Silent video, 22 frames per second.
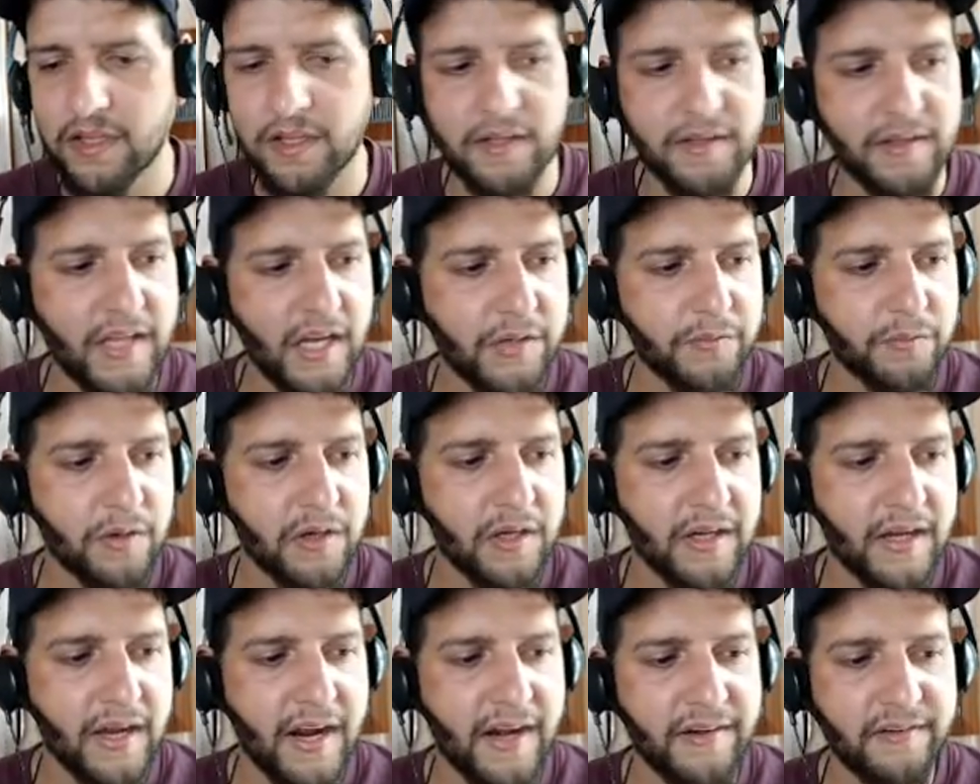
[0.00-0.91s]

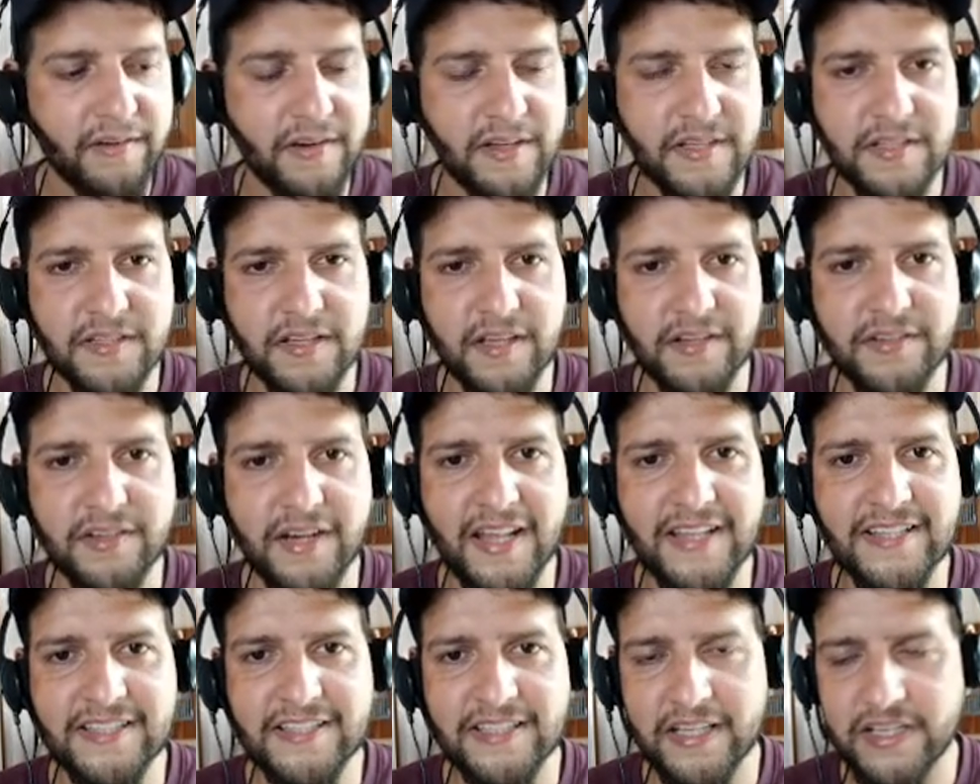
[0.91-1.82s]
Network Address
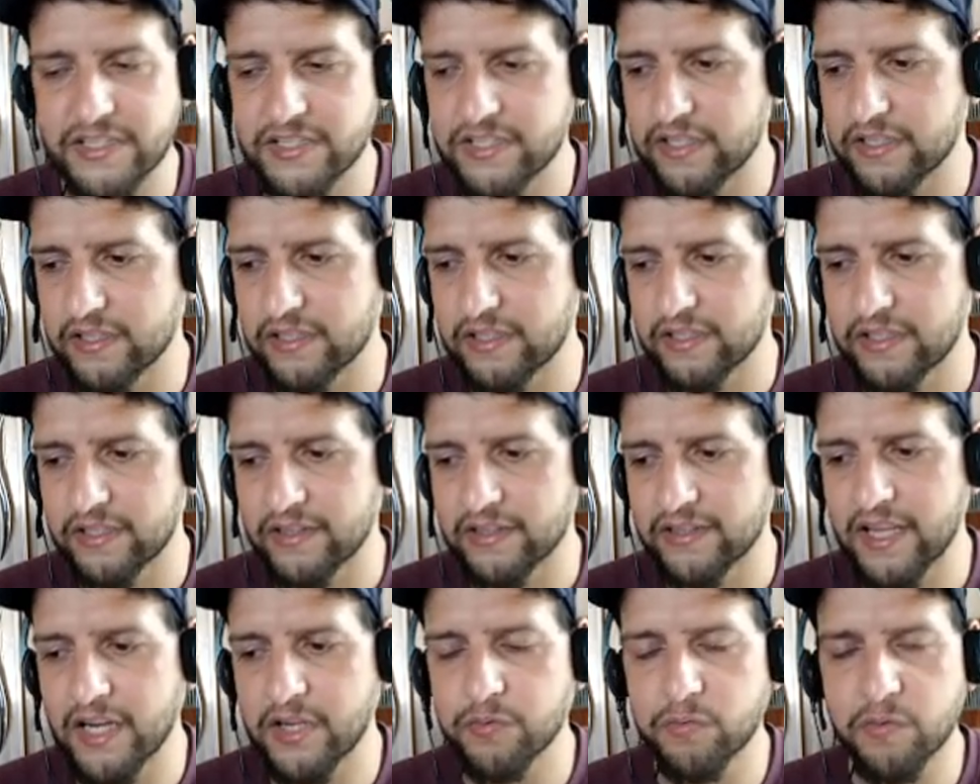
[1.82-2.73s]
Translation.
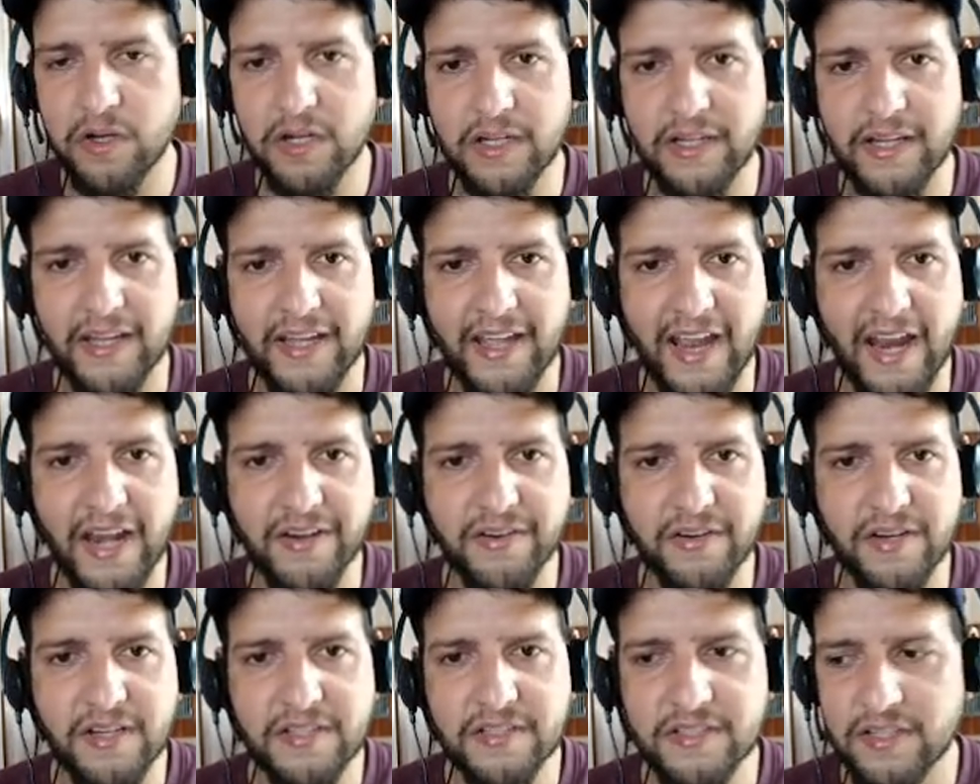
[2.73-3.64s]
Network
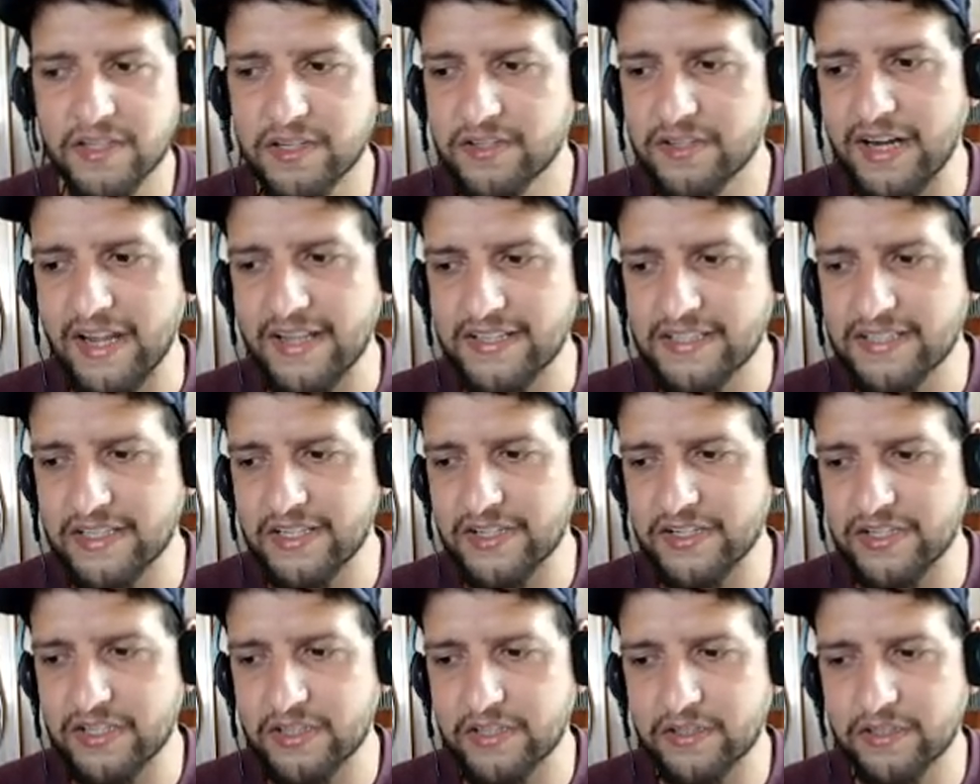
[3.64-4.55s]
Address
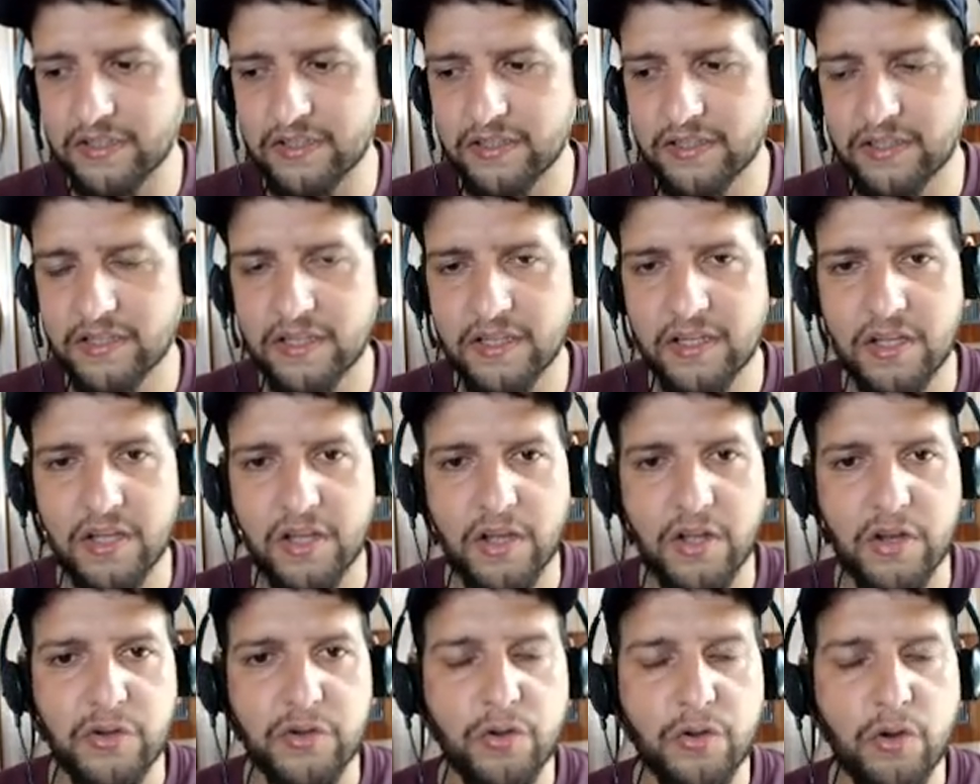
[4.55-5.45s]
Translation.
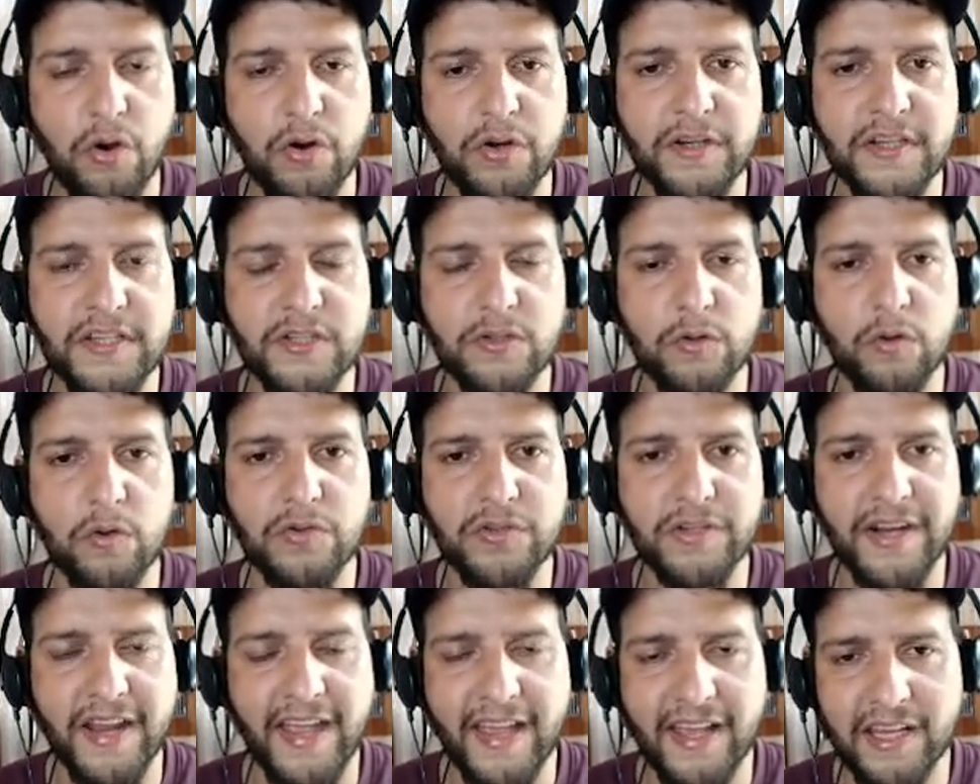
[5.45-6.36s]

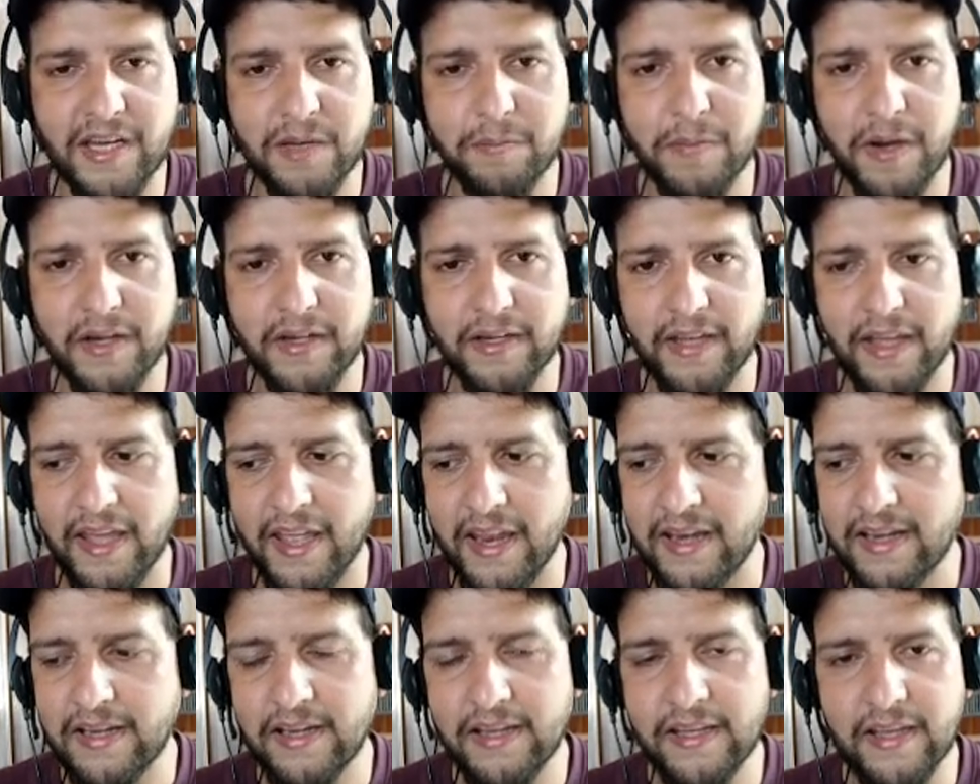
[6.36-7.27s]
Non-Disclosure Agreement.
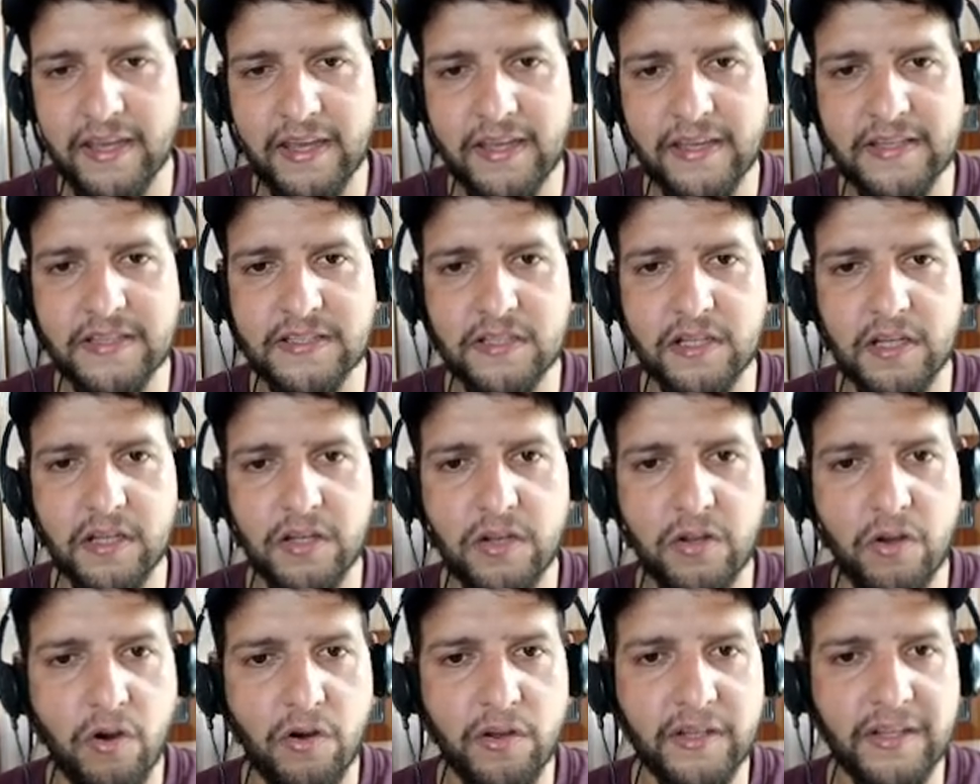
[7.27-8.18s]
NDA is
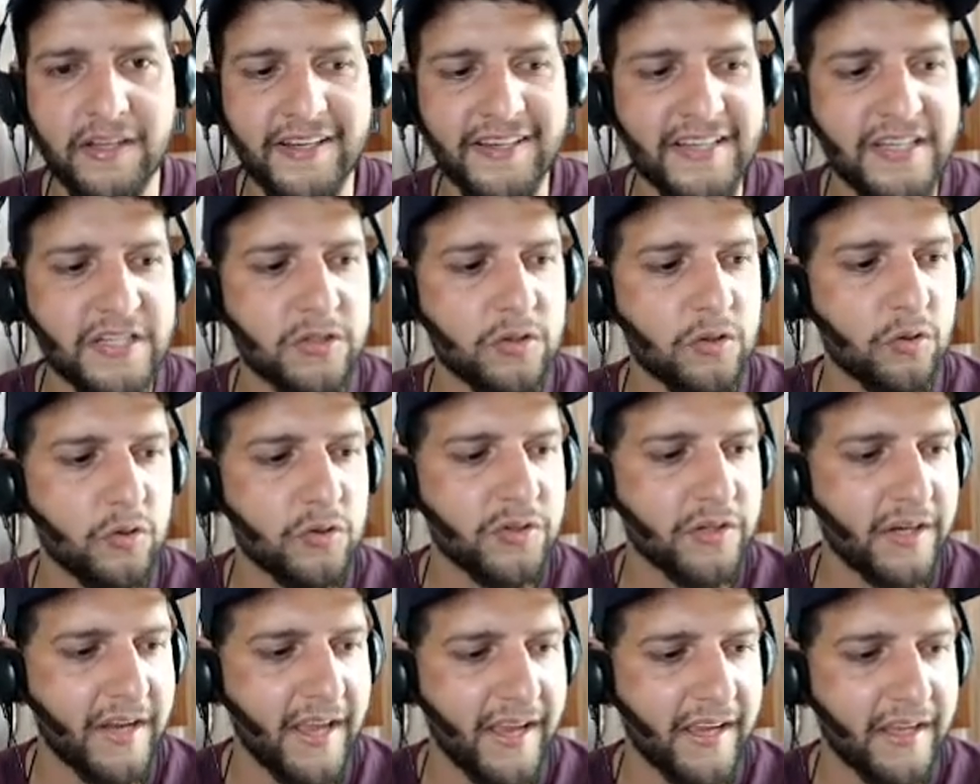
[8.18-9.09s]

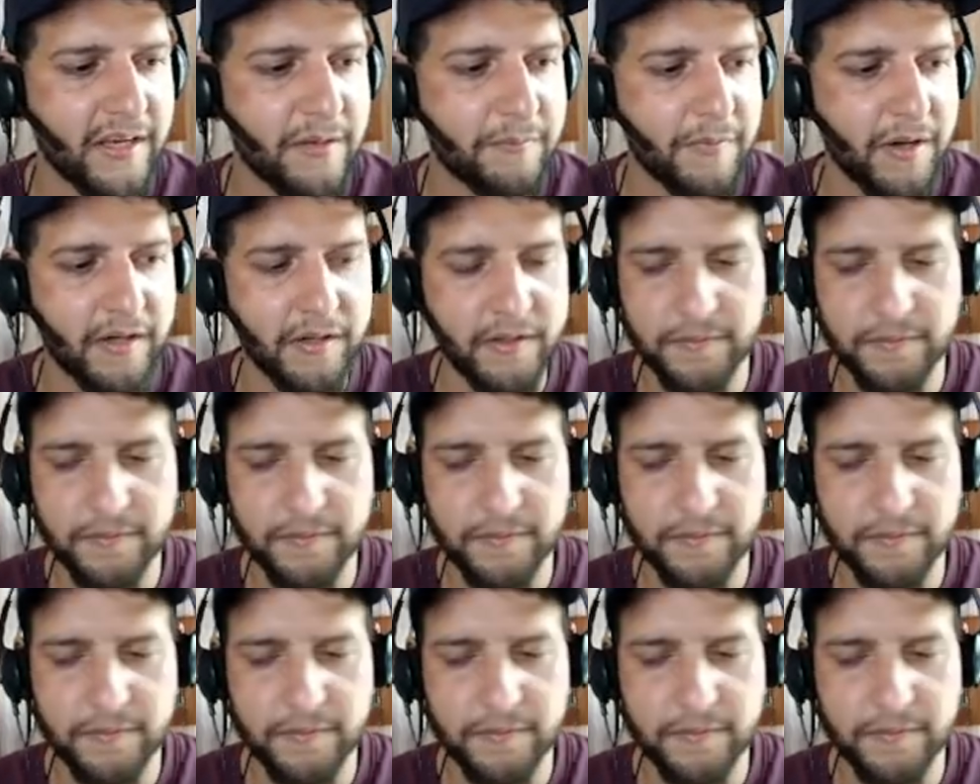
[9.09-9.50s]
Non-Disclosure Agreement.